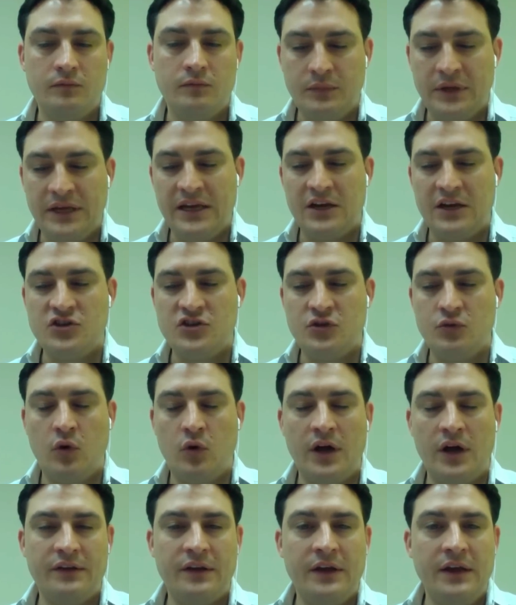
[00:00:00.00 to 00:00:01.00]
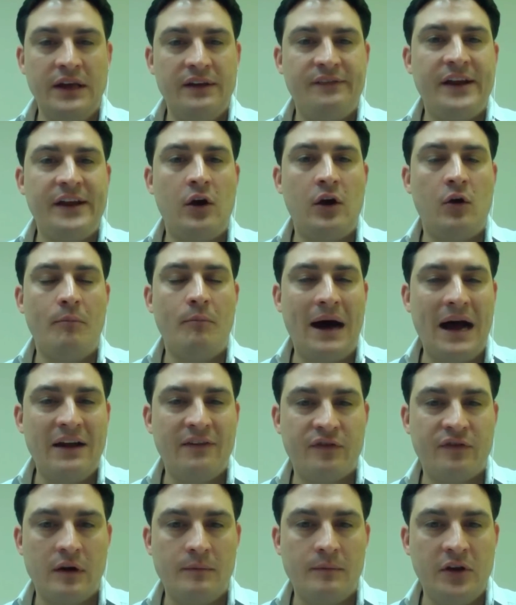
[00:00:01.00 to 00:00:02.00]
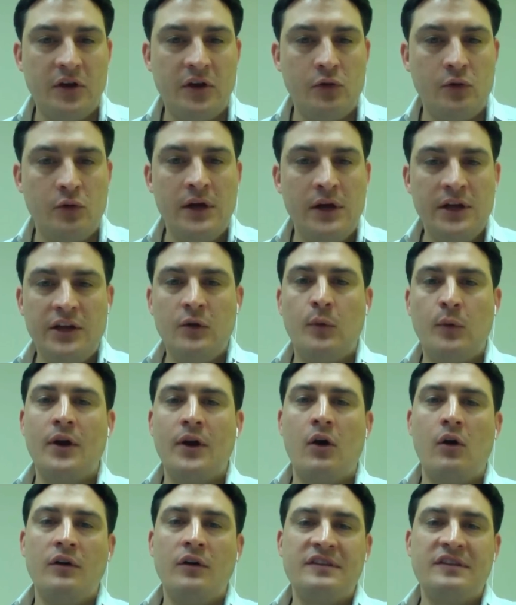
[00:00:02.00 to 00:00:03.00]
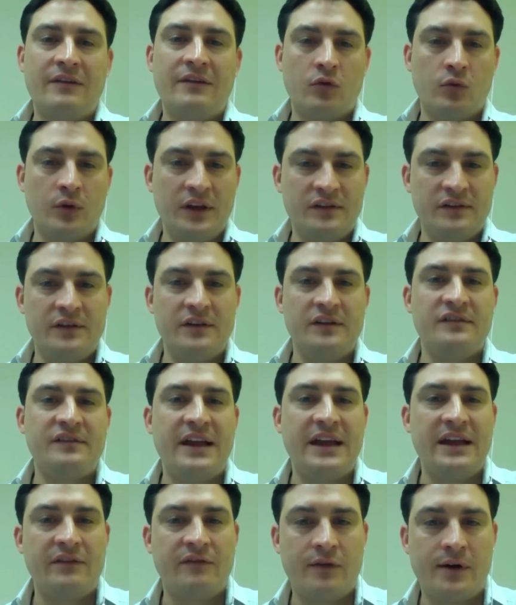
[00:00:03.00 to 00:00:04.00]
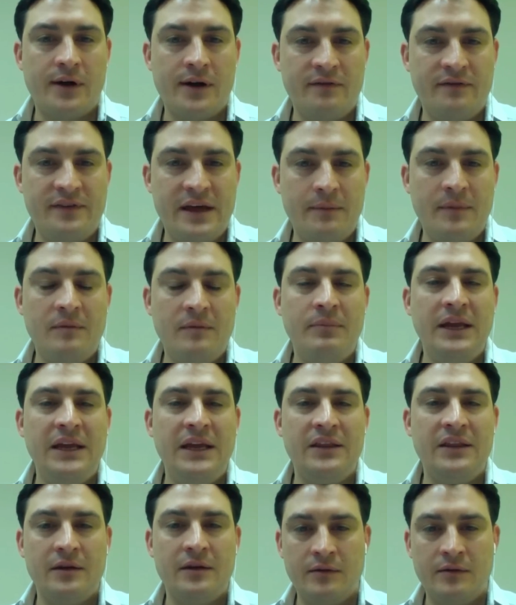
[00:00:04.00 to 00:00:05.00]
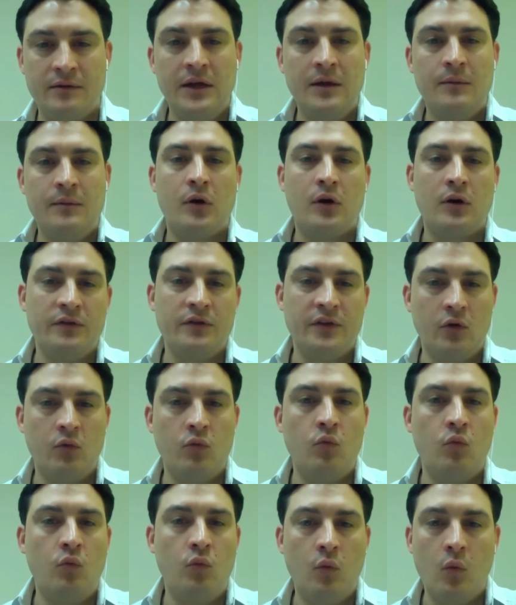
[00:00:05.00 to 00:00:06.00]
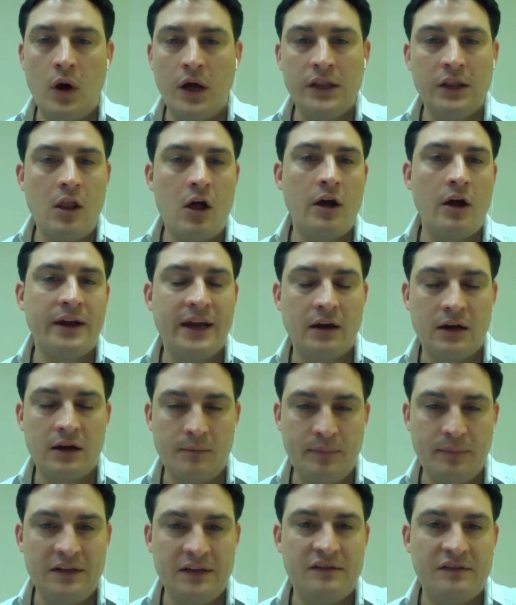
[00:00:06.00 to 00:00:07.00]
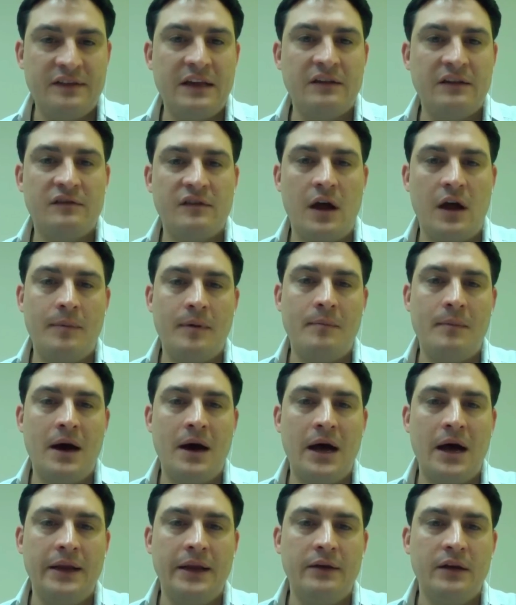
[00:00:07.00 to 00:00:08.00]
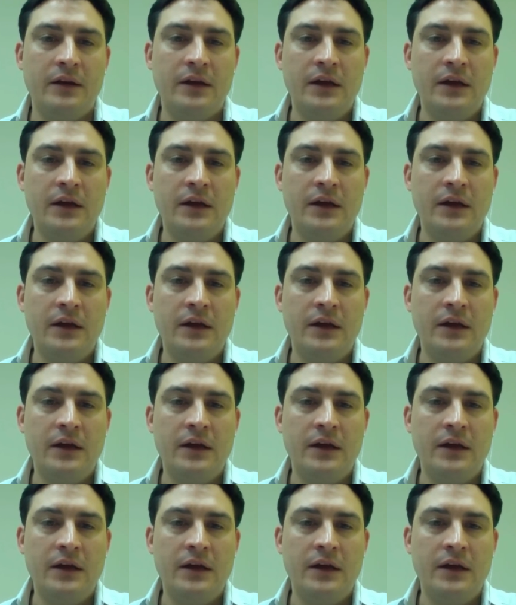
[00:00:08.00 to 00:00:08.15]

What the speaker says: Because if they don't buy from you, you want to always have a reason to stay in front of them and be the one lawn care company that stays top of mind.